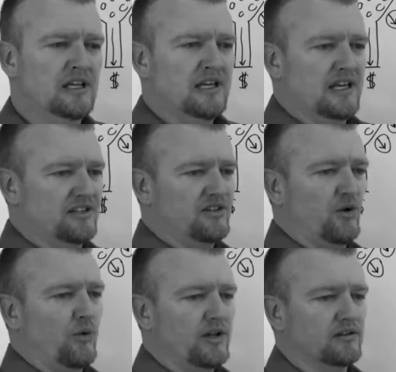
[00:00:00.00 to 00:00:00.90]
And so
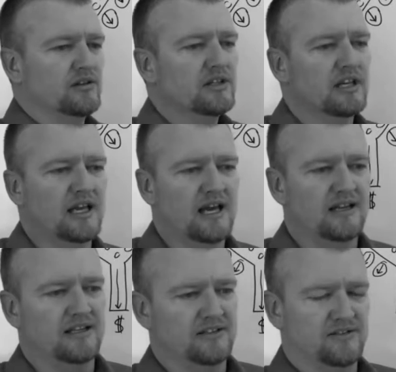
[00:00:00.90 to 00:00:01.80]
what you're looking at
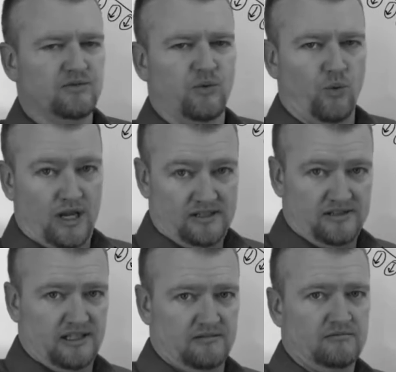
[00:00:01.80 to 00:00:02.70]
is
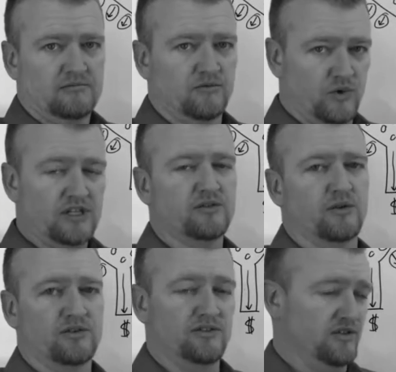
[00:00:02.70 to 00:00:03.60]
wasting
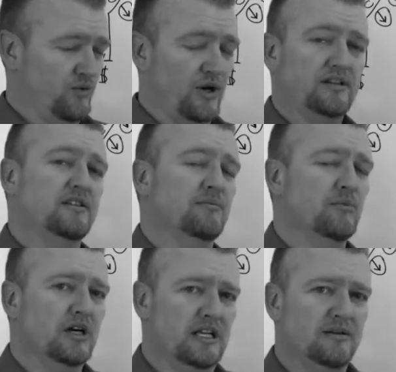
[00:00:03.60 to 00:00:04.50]
resources. You're wasting
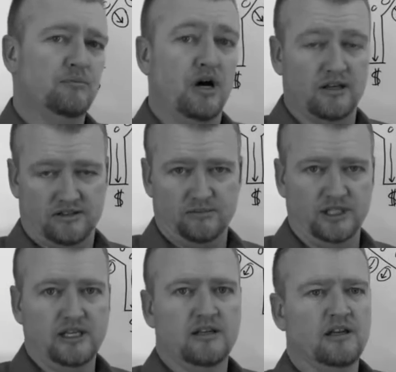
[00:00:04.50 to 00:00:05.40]
money,
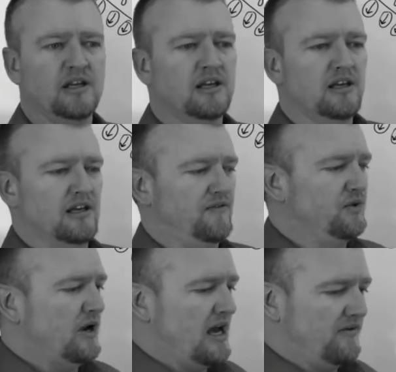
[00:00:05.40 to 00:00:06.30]
possibly, if
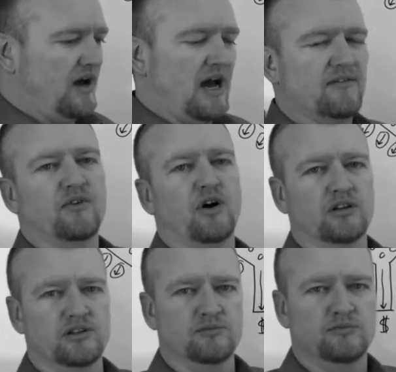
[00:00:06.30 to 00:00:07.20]
you have high
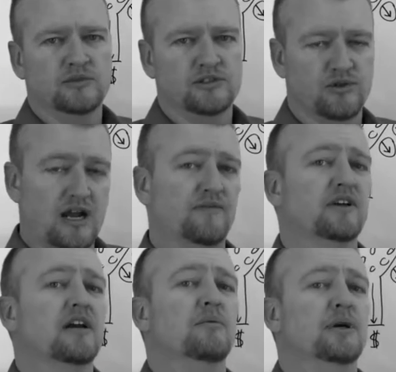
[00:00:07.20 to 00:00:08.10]
volume
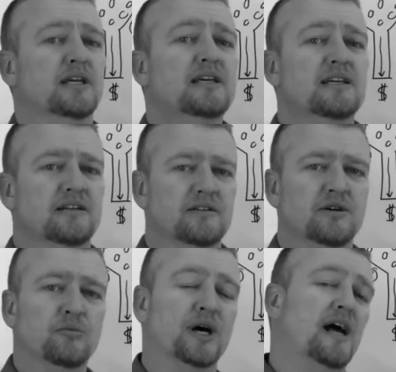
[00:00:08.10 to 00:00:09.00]
traffic coming in,
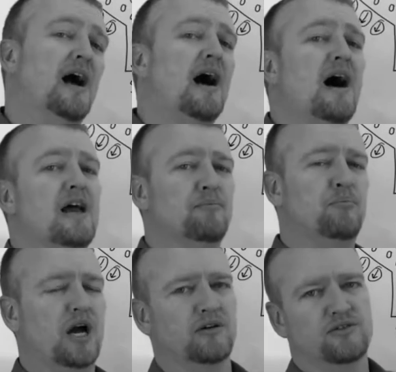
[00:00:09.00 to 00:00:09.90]
but a high
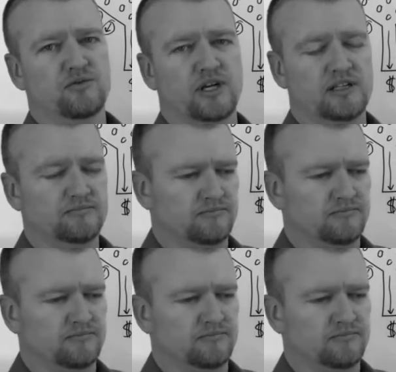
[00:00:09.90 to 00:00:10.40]
bounce rate.